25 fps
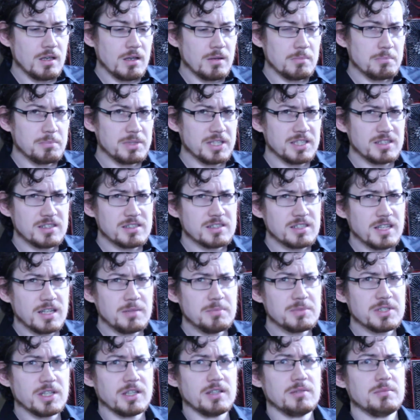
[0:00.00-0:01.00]
But at the
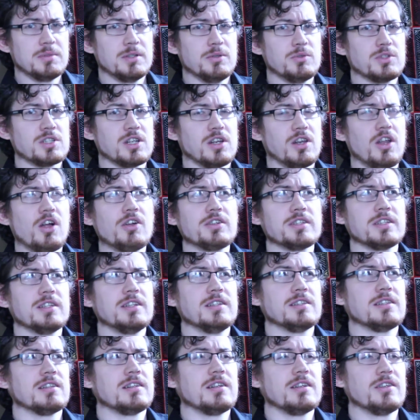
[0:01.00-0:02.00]
same time, there was a lot in
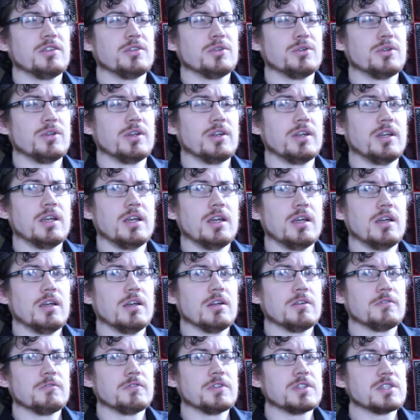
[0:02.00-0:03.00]
it that I thought,
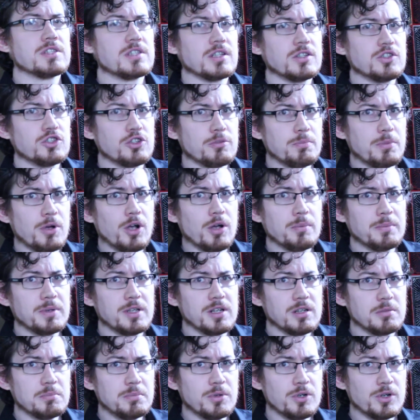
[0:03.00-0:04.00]
for such a
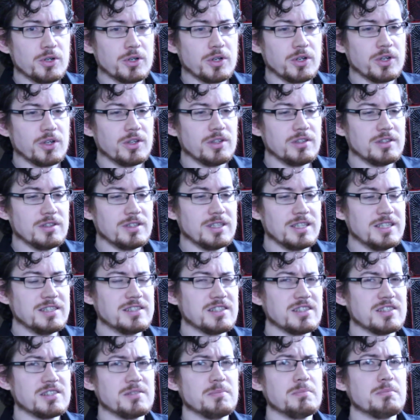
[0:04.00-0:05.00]
popular book, these
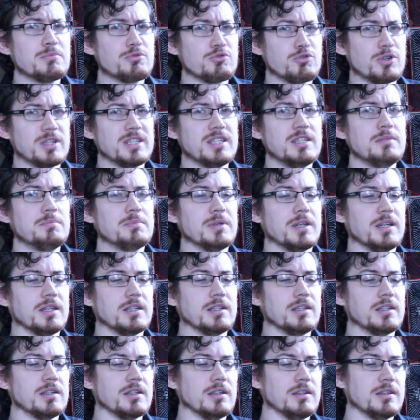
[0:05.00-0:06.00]
are some pretty
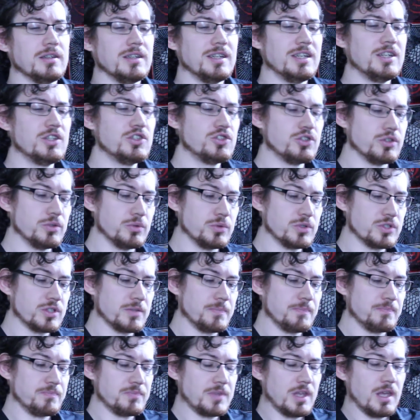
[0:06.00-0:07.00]
big issues.
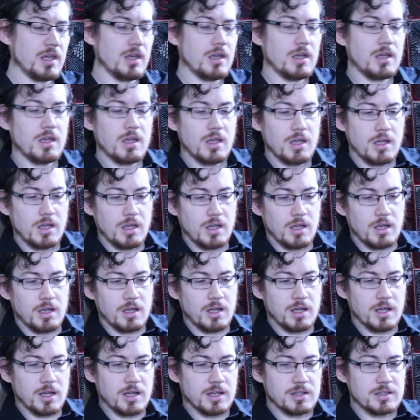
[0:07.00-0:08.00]

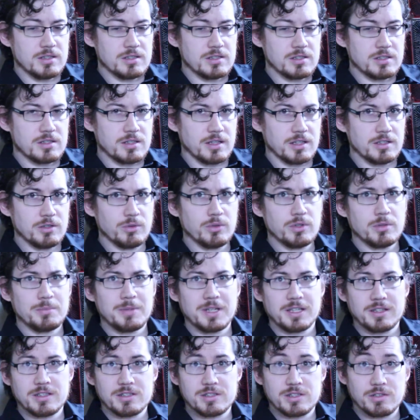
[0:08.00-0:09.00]
And I don't want to
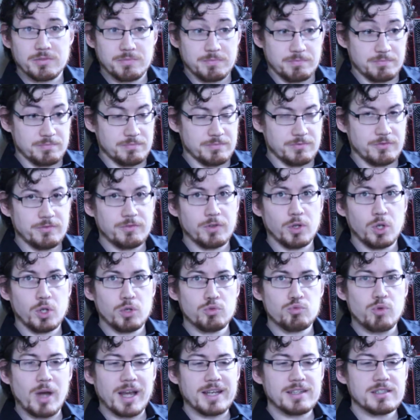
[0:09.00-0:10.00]
make this a full
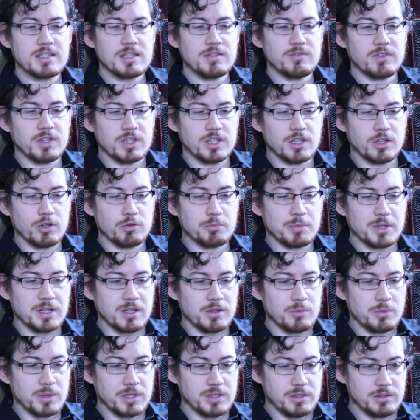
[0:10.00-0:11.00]
ranty video, but I
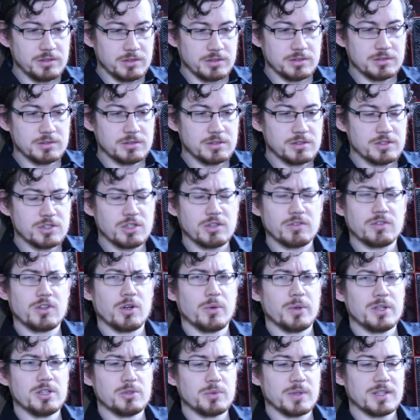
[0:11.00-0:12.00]
will sort of
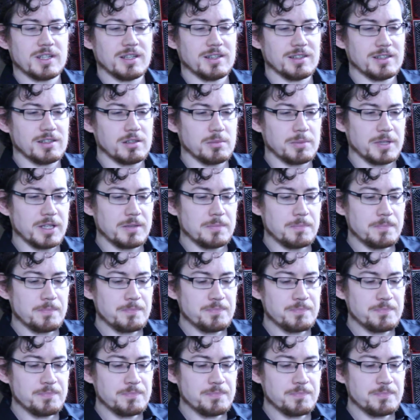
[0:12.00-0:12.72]
go into it a little bit.